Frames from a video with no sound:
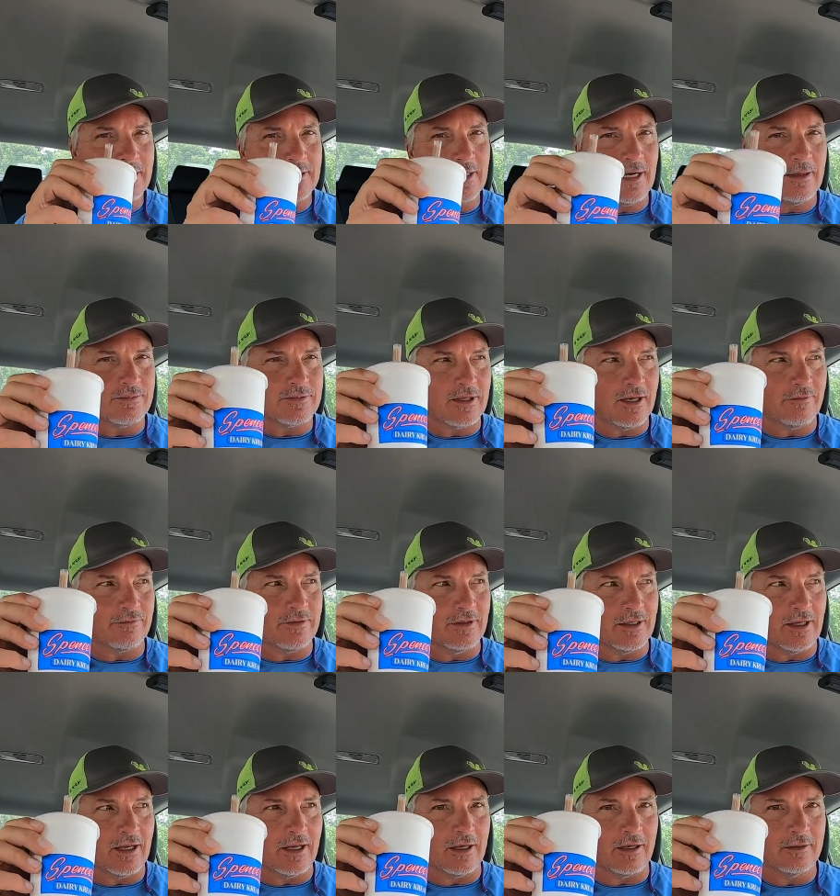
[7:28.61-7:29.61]
Tops off
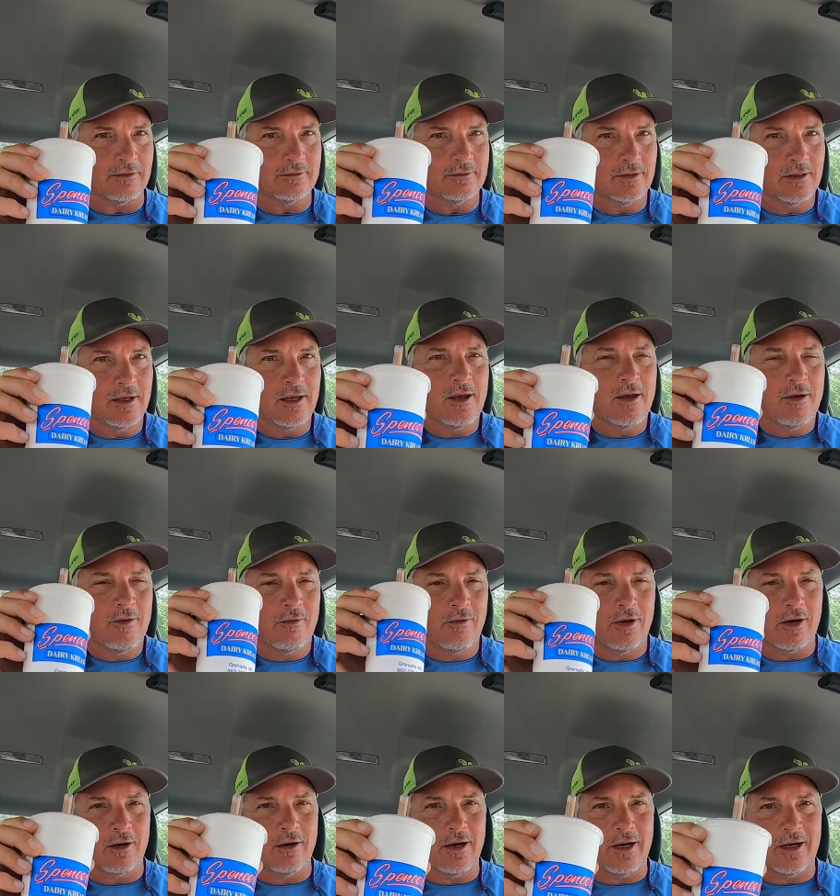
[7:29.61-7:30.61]
the day.
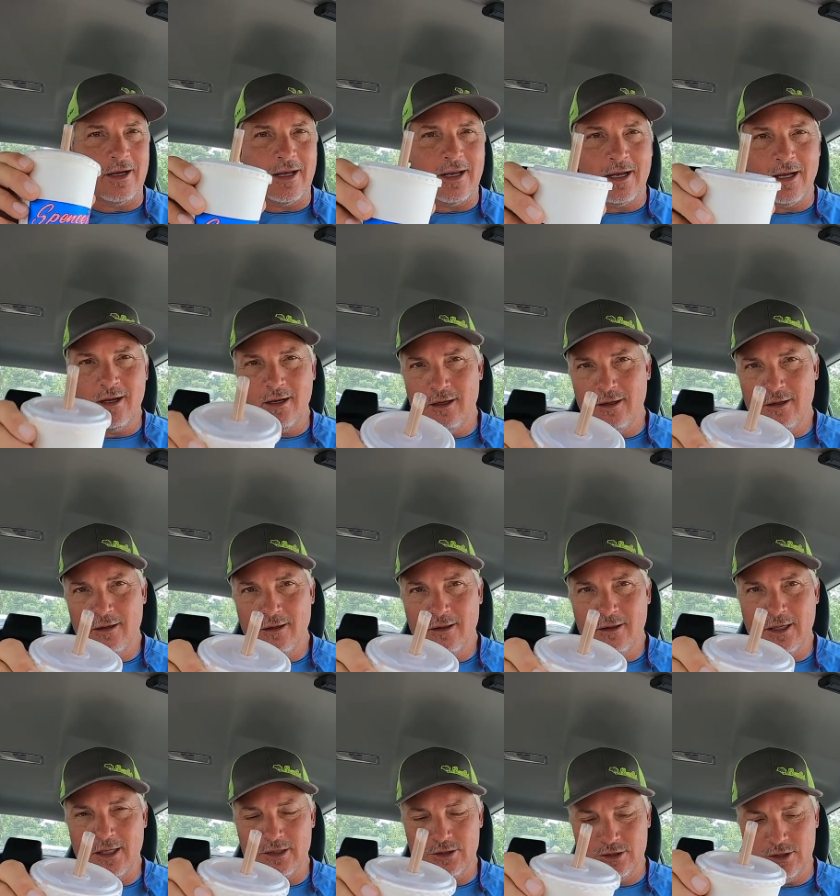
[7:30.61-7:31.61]
What a great day.
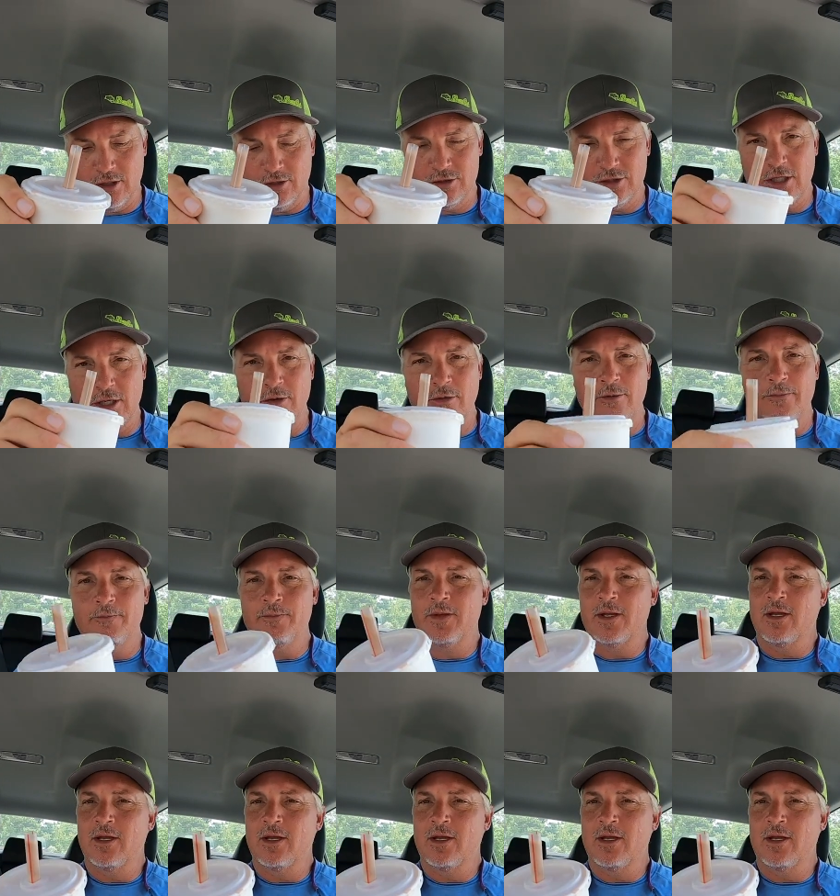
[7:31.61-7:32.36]
Thanks, JoJo.